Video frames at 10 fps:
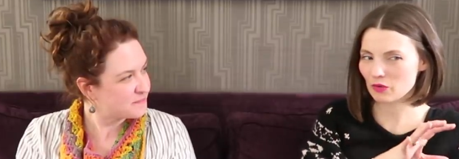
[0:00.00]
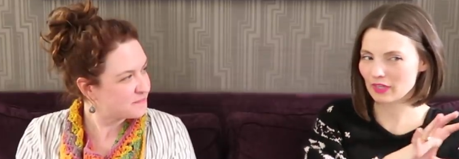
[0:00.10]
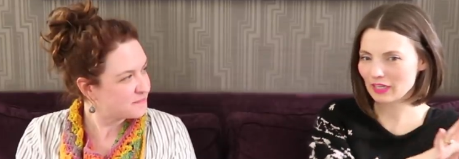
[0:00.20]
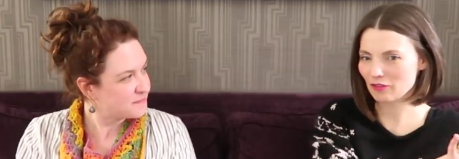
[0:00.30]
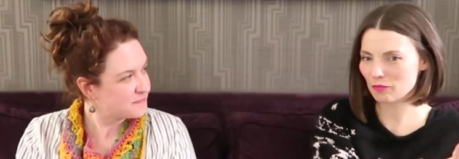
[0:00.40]

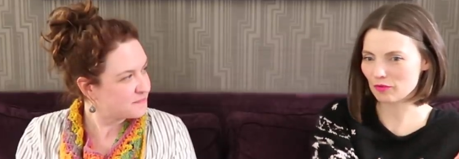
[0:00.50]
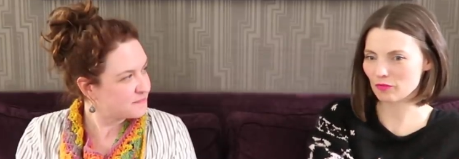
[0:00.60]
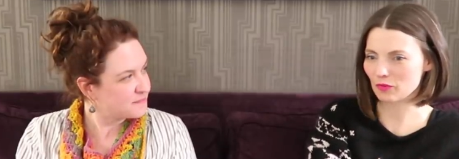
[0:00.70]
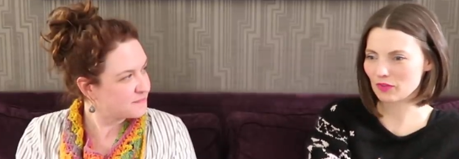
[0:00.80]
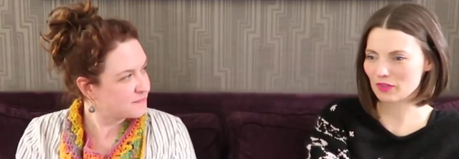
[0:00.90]
Speaker 1: creative
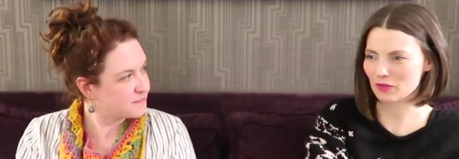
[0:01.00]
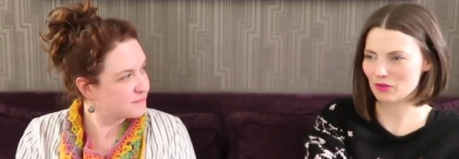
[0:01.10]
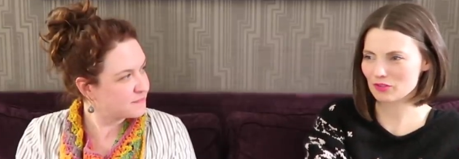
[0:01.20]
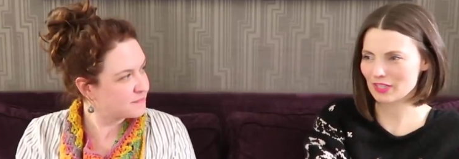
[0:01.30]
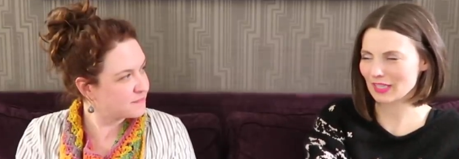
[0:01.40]
before the
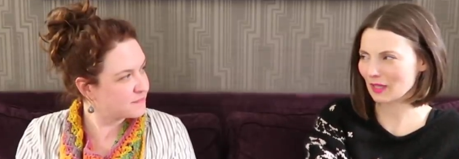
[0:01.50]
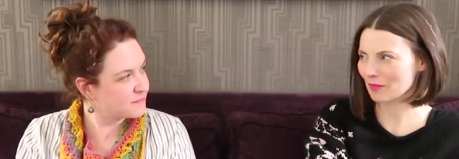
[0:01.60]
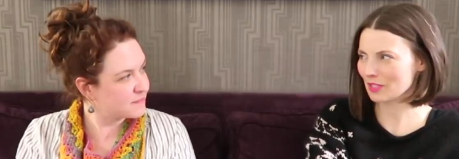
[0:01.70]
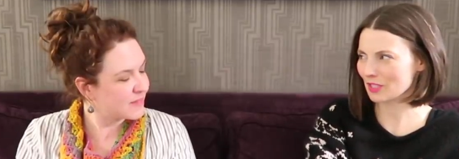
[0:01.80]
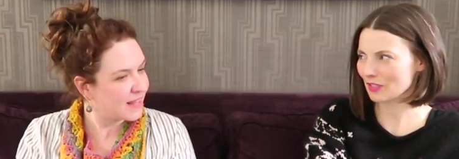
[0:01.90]
crochet came
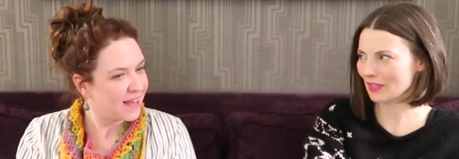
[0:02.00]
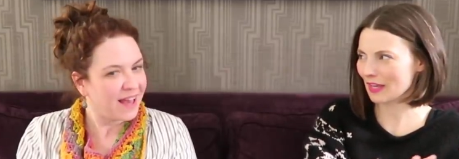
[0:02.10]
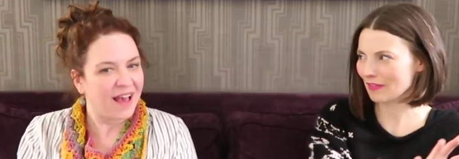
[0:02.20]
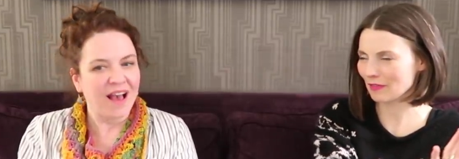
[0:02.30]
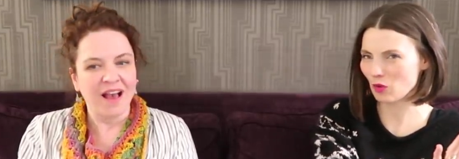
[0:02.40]
into your
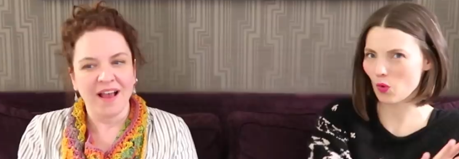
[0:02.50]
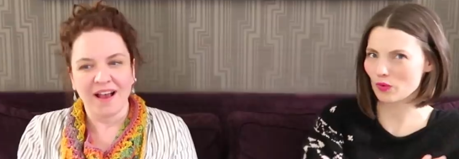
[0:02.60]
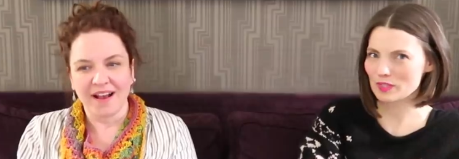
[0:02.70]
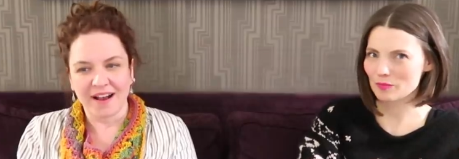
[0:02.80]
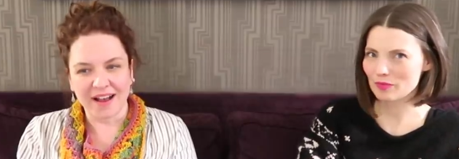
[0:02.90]
life? Have you
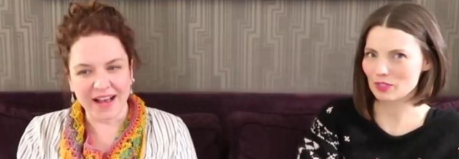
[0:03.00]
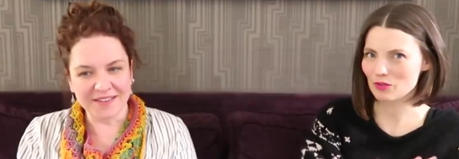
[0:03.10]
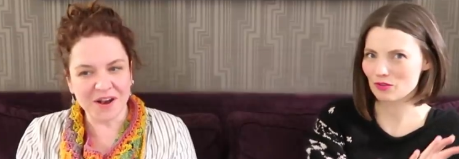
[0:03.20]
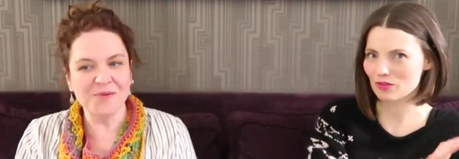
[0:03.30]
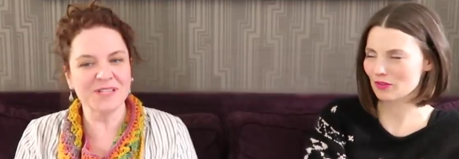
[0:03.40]
always been?
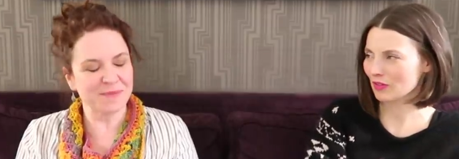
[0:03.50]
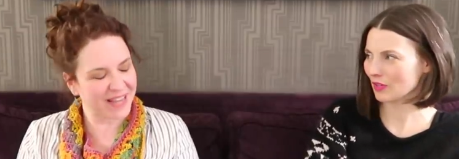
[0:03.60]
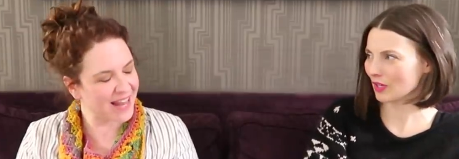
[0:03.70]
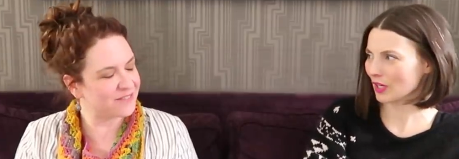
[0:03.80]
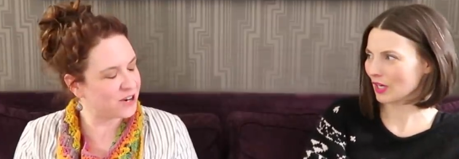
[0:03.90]
I've always been
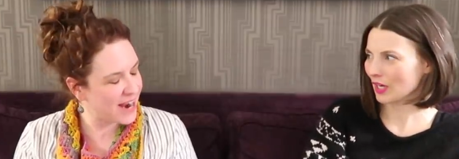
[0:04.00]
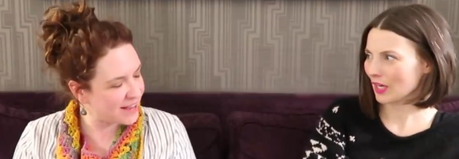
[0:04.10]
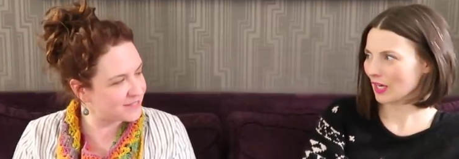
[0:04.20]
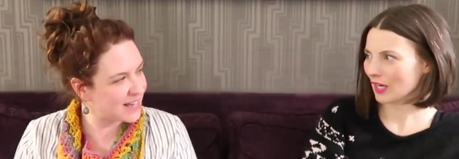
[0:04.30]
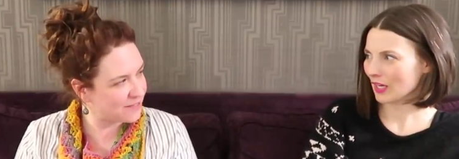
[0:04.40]
kind of
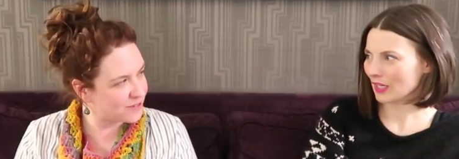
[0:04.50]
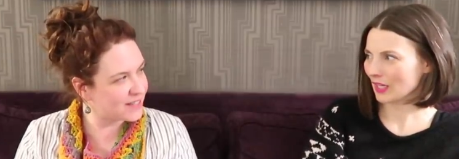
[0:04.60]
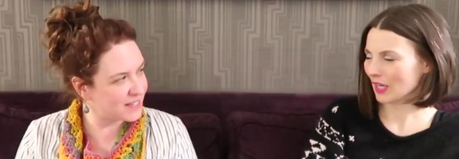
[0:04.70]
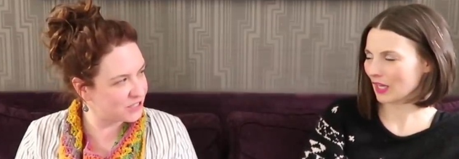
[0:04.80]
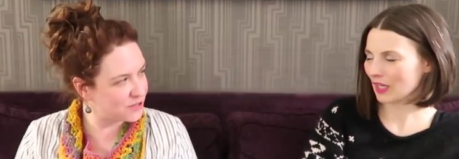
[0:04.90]
crafty. I've
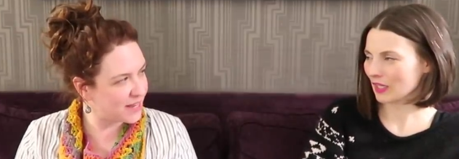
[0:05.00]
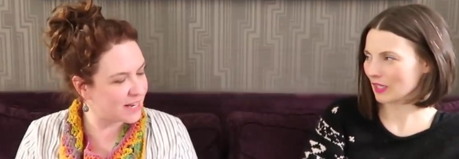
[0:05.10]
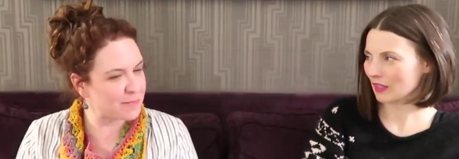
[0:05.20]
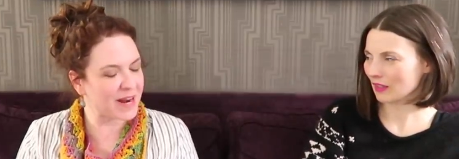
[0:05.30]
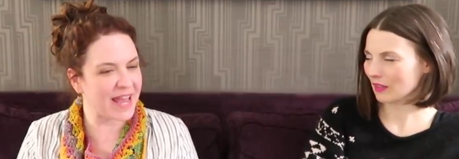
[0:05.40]
really yeah. enjoyed
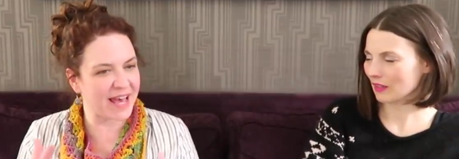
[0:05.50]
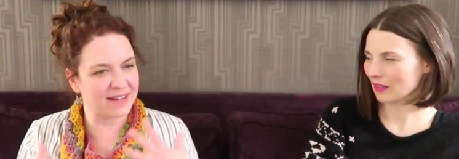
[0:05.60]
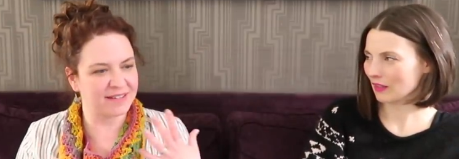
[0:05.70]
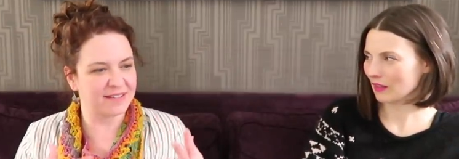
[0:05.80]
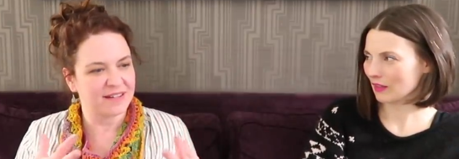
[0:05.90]
it,
Speaker 2: but I
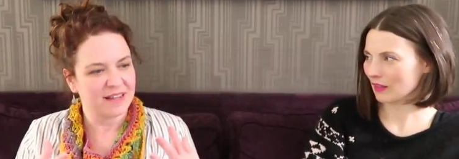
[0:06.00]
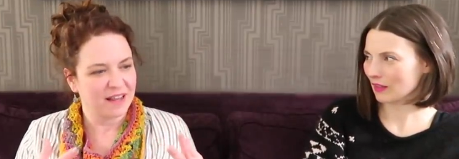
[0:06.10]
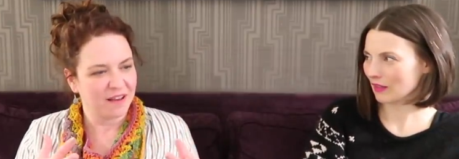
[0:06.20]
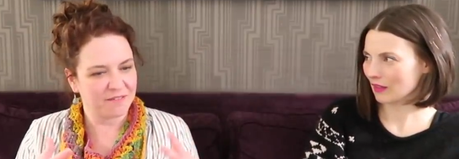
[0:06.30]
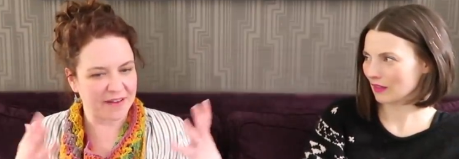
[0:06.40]
hadn't
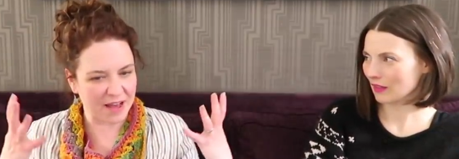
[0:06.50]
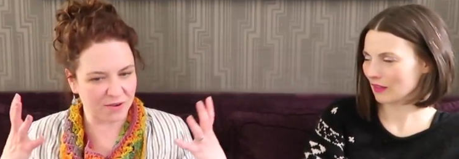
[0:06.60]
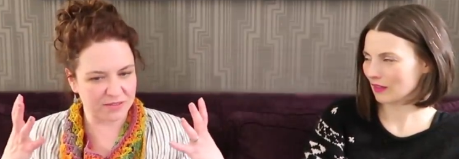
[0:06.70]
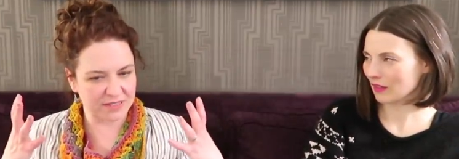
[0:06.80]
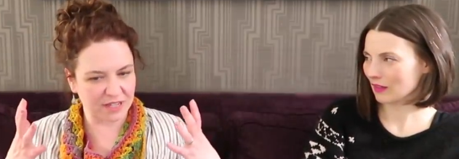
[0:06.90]

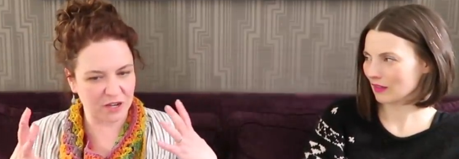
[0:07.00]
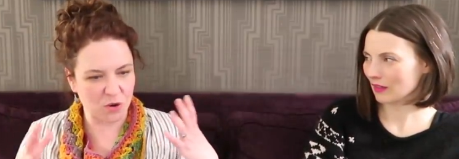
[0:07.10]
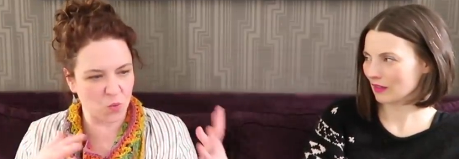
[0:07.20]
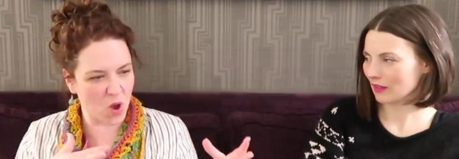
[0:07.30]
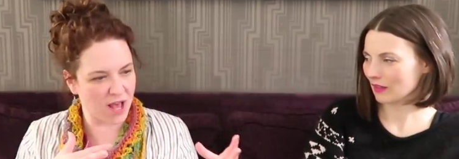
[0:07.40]
found you
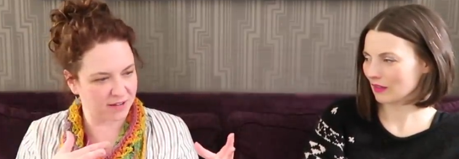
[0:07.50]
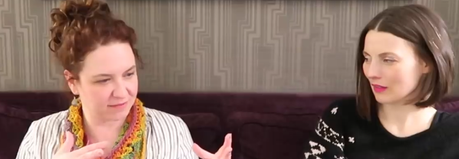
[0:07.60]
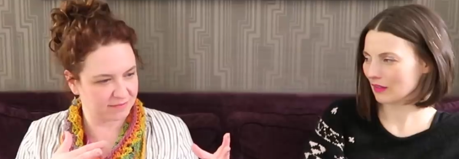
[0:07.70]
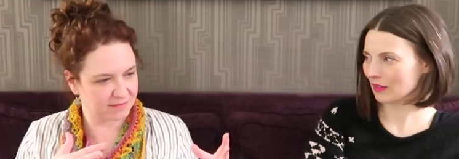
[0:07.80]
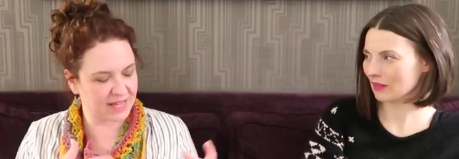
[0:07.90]
know one.
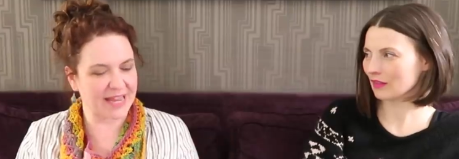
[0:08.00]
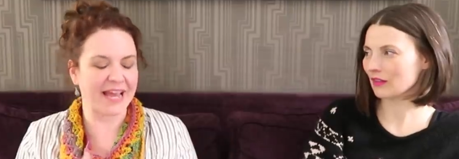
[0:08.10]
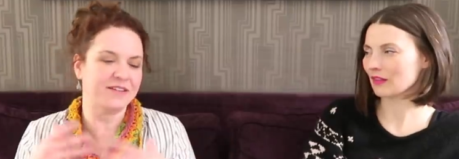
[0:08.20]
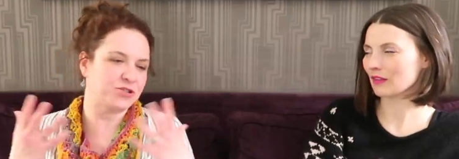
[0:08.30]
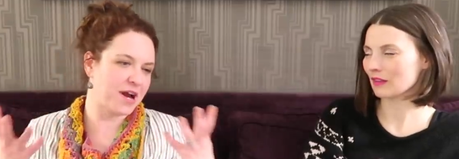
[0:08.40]
Mm. Like
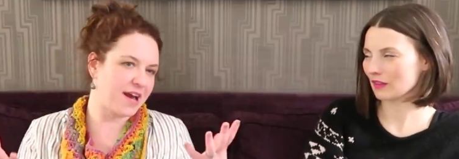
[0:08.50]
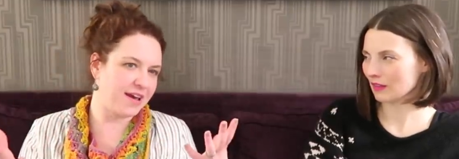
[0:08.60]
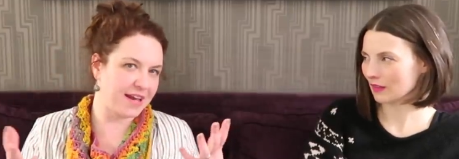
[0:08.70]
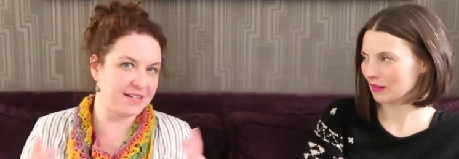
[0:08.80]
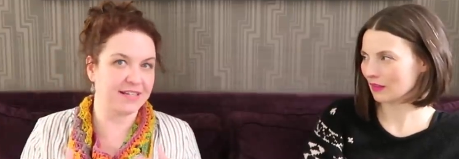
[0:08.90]
I mm.
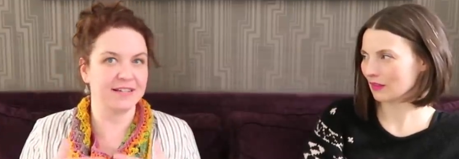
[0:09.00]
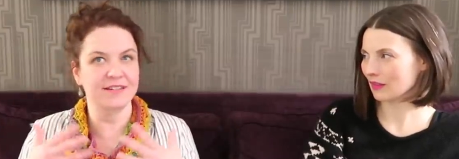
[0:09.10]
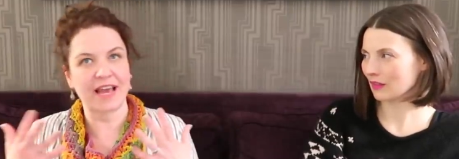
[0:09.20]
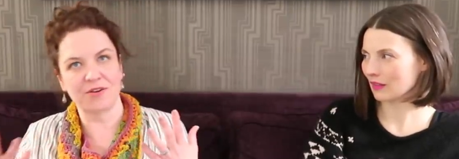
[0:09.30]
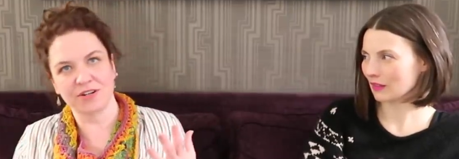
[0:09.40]
tried, I did
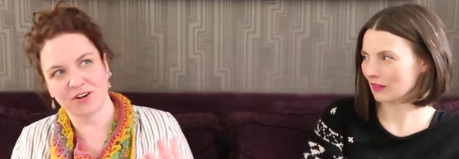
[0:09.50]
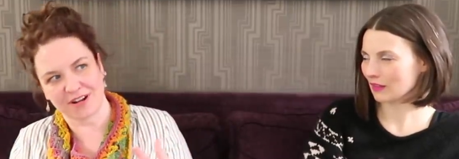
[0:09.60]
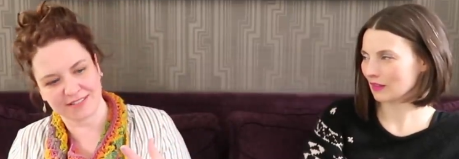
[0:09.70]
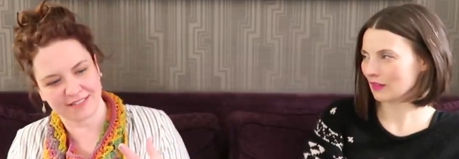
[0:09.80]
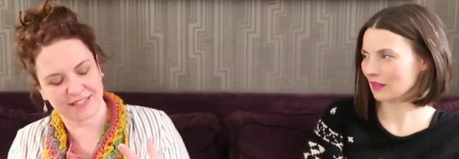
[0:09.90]
counted
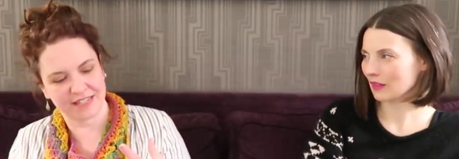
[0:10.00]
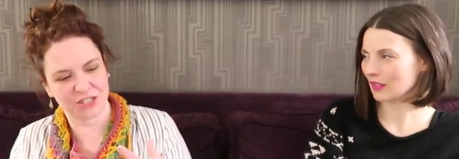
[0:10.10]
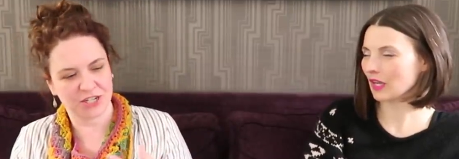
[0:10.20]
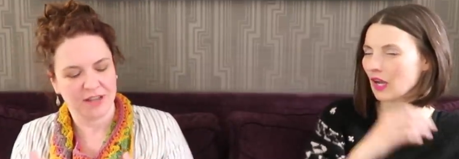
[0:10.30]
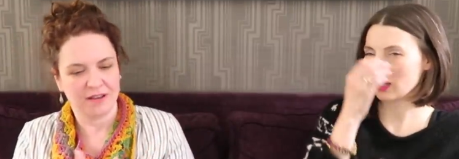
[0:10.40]
cross stitch.
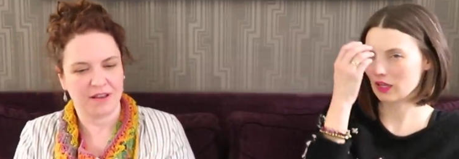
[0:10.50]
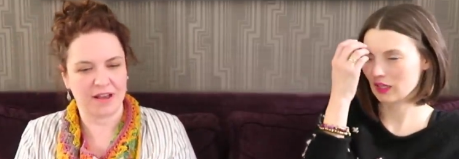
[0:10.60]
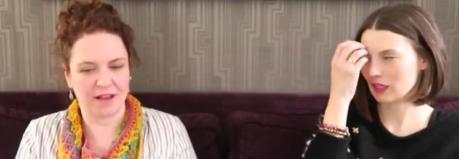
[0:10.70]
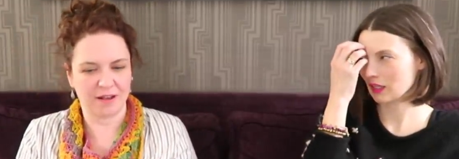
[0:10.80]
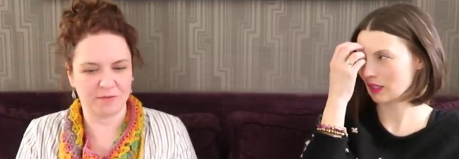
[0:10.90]
Yeah.
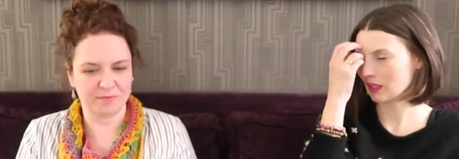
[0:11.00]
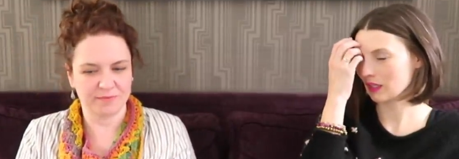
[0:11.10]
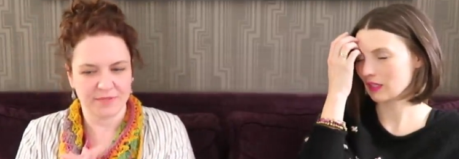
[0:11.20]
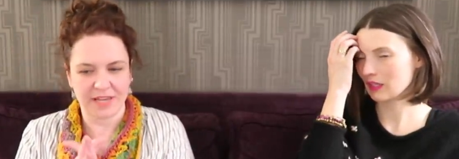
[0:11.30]
Um,